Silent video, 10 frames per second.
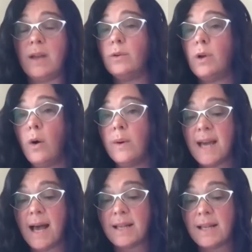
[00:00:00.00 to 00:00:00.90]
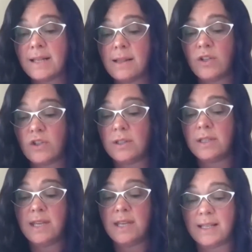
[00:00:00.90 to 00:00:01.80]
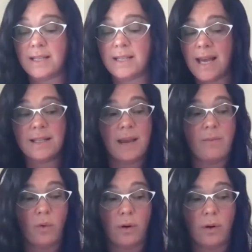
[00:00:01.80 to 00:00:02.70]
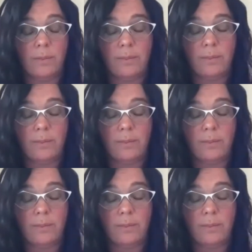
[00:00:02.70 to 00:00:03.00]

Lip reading: I don't always ask the questions in the exact same order.